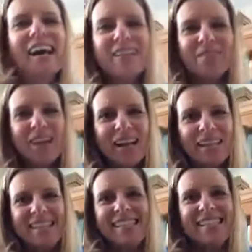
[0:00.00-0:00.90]
Hi,
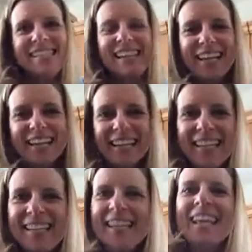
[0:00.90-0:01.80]
Wyatt and
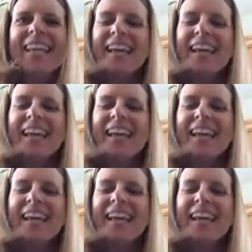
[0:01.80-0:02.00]
Zayden.